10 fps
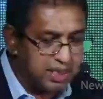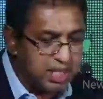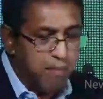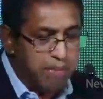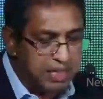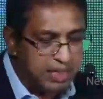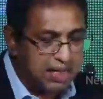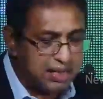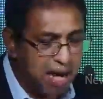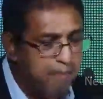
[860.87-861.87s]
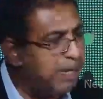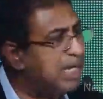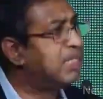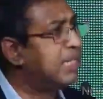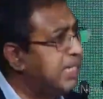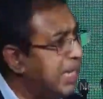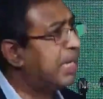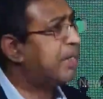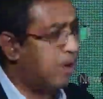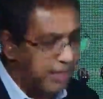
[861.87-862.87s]
These are mid-sized companies in
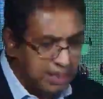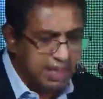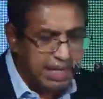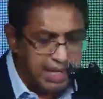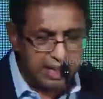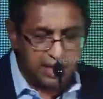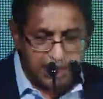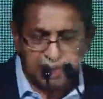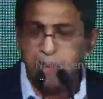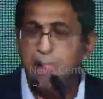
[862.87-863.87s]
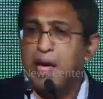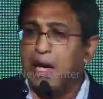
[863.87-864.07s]
electronics and electricals.